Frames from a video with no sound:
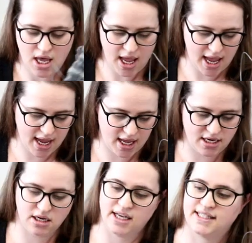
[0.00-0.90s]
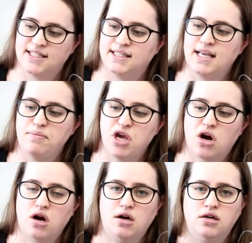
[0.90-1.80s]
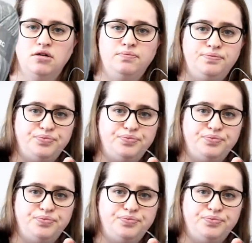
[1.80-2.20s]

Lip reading: And it's the same yarn,